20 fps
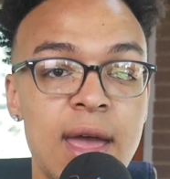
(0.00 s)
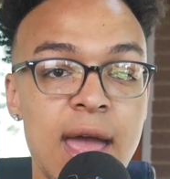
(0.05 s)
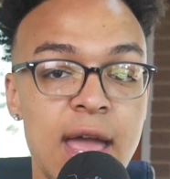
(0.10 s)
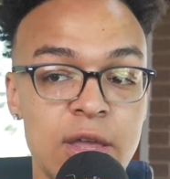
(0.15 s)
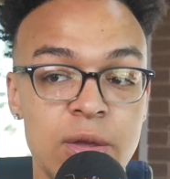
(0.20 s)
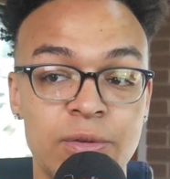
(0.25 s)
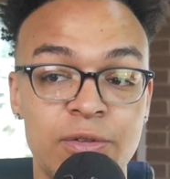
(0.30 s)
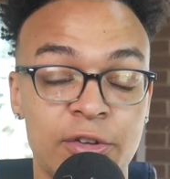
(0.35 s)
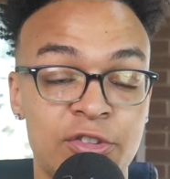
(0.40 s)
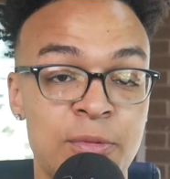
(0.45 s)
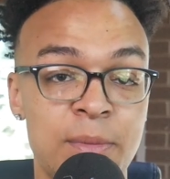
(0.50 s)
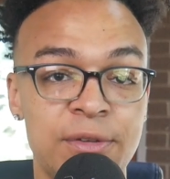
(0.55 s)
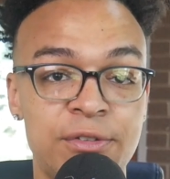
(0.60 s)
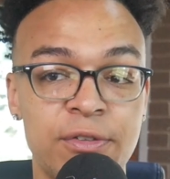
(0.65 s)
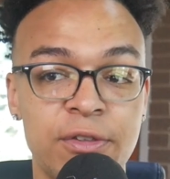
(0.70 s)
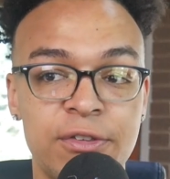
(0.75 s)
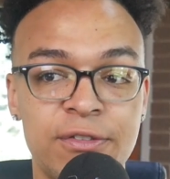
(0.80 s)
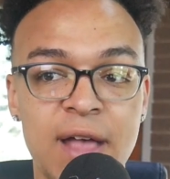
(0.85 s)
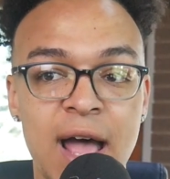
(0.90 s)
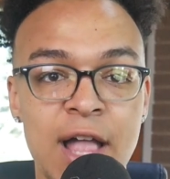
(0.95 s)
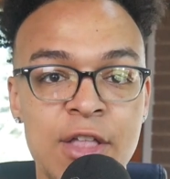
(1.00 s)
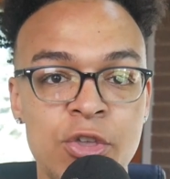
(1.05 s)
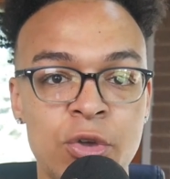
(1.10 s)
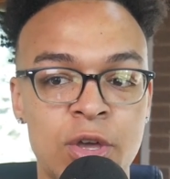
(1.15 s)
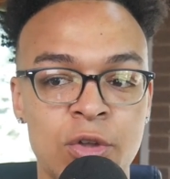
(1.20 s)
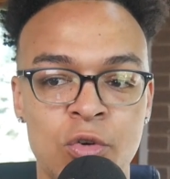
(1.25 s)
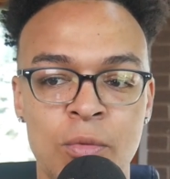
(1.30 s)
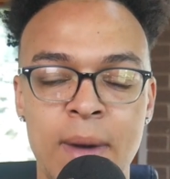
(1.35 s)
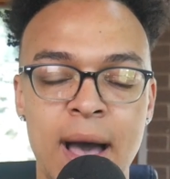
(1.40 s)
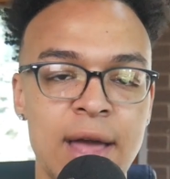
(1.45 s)
and you start to miss to the side, you
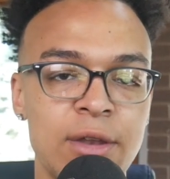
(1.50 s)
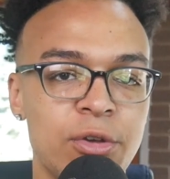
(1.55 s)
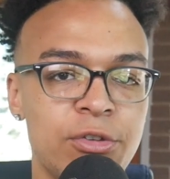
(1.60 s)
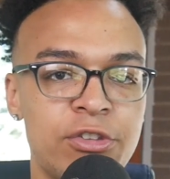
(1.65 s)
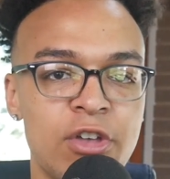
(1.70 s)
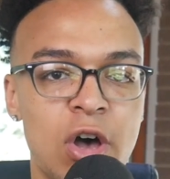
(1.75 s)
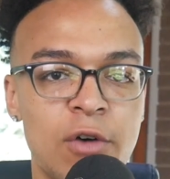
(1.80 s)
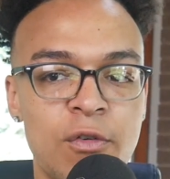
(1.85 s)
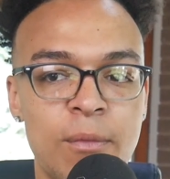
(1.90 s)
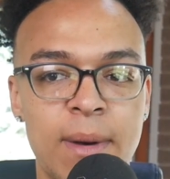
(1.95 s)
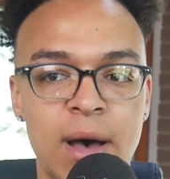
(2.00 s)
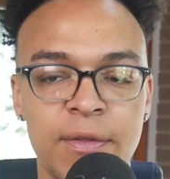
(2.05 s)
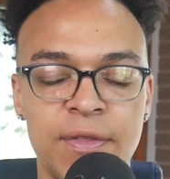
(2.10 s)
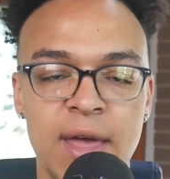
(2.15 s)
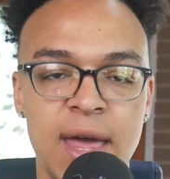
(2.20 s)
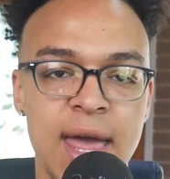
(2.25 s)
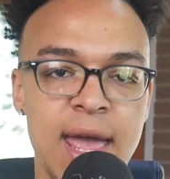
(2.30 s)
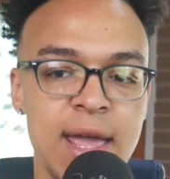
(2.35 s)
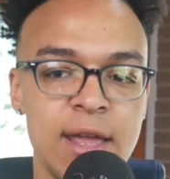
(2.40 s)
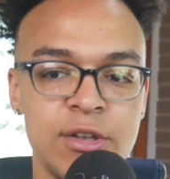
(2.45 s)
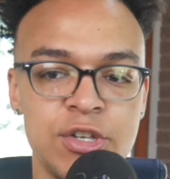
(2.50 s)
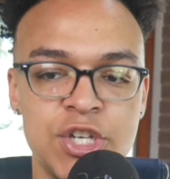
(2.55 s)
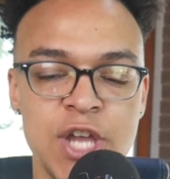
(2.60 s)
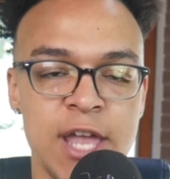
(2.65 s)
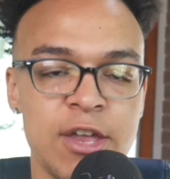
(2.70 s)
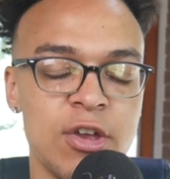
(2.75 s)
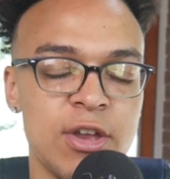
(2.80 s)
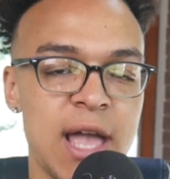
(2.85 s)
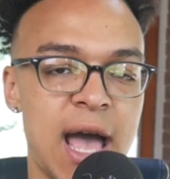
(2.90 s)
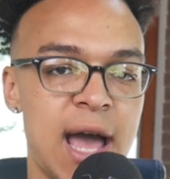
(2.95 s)
can remind yourself about that. Hey, check
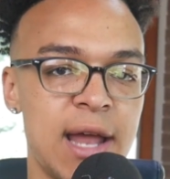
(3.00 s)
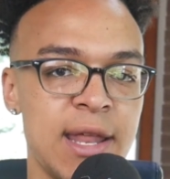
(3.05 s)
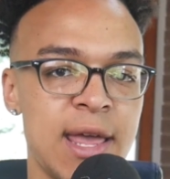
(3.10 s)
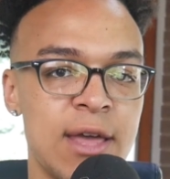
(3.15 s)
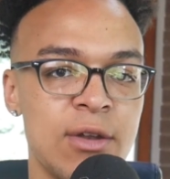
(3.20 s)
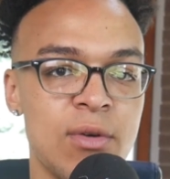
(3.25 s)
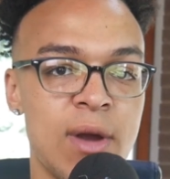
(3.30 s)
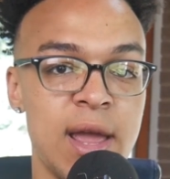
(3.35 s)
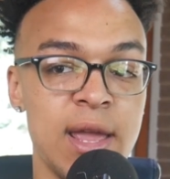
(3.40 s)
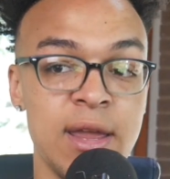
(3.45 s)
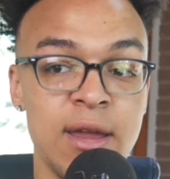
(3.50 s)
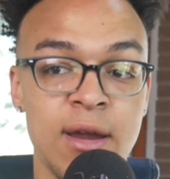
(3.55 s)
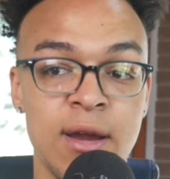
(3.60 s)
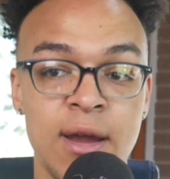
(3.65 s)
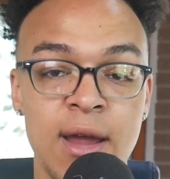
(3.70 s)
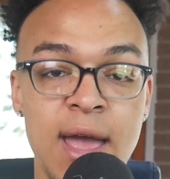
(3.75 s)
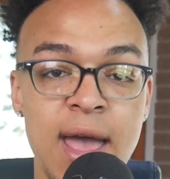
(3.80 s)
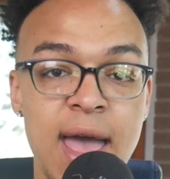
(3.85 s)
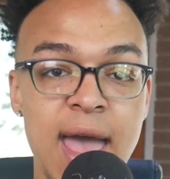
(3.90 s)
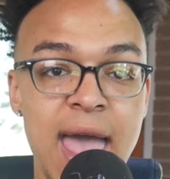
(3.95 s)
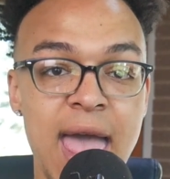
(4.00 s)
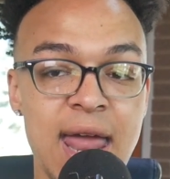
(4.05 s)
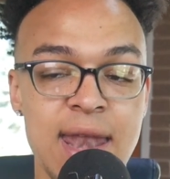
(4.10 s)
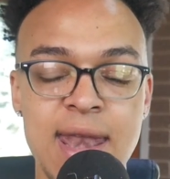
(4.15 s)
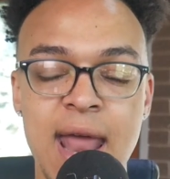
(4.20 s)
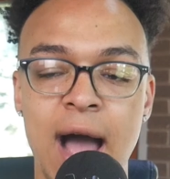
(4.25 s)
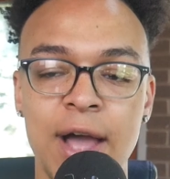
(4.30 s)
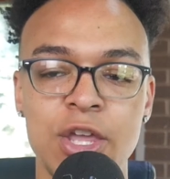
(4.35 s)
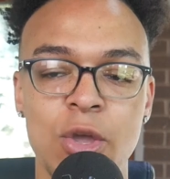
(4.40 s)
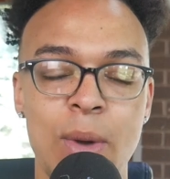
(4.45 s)
your guide hand right here. And
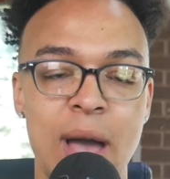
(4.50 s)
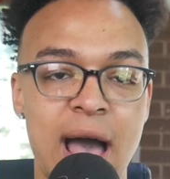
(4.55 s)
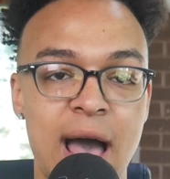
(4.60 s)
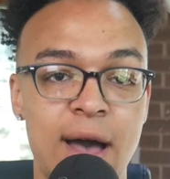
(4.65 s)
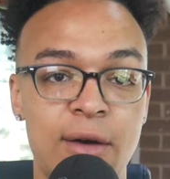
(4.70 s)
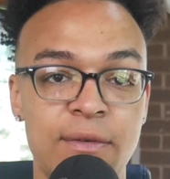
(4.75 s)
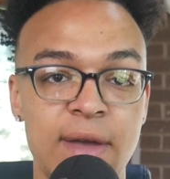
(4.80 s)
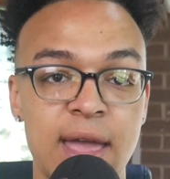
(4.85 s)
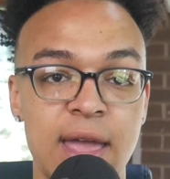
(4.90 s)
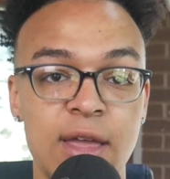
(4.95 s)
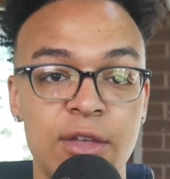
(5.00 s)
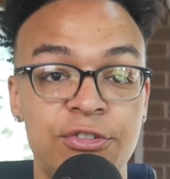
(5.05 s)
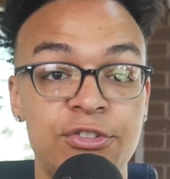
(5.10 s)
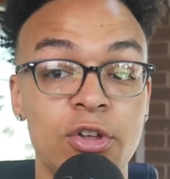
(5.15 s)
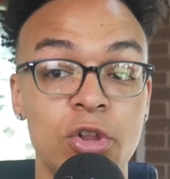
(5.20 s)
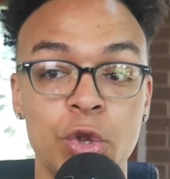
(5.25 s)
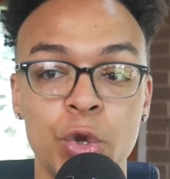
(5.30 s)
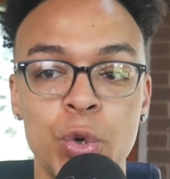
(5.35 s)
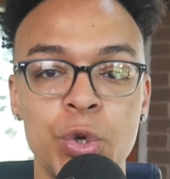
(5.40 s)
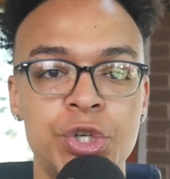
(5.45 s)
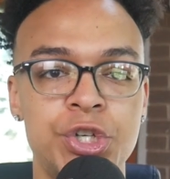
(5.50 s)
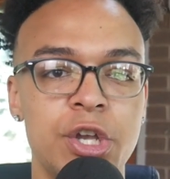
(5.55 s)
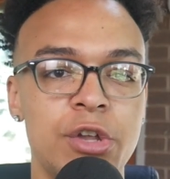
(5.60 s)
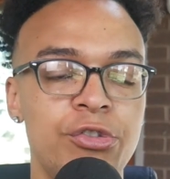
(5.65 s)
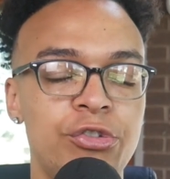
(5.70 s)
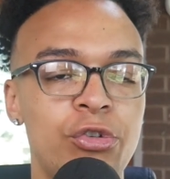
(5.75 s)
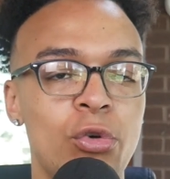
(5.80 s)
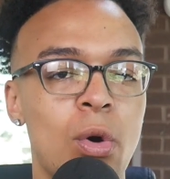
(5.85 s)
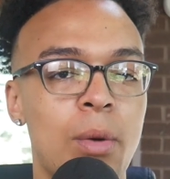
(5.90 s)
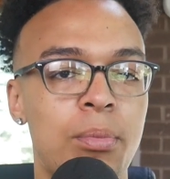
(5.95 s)
now you have a solution
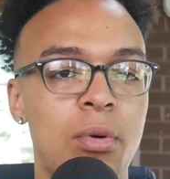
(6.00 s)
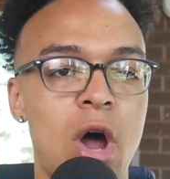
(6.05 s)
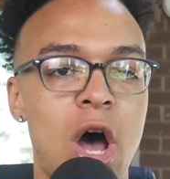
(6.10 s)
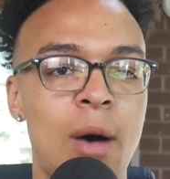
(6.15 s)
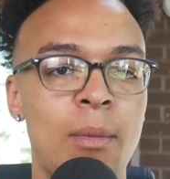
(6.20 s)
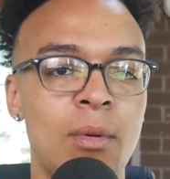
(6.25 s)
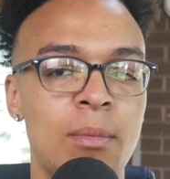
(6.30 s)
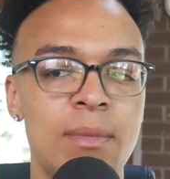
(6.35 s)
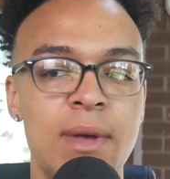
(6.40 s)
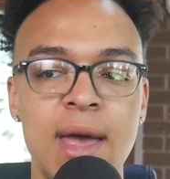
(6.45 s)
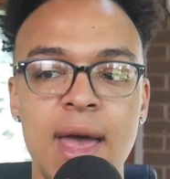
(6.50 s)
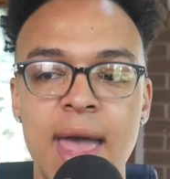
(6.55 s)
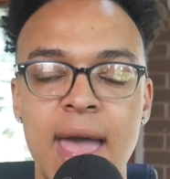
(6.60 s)
to a problem.